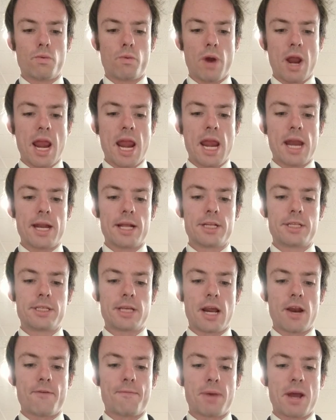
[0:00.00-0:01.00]
reign
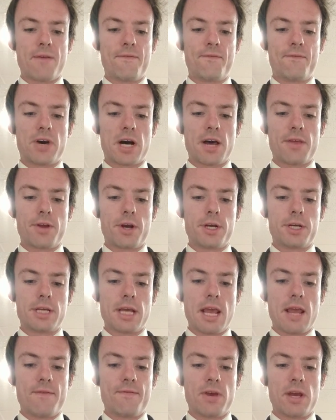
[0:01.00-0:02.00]
instead of my father
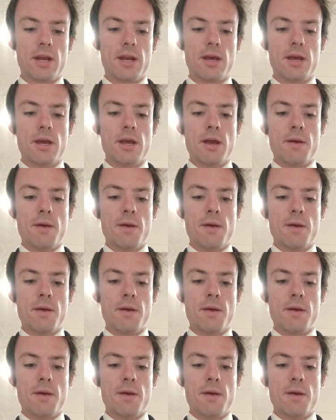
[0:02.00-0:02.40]
David.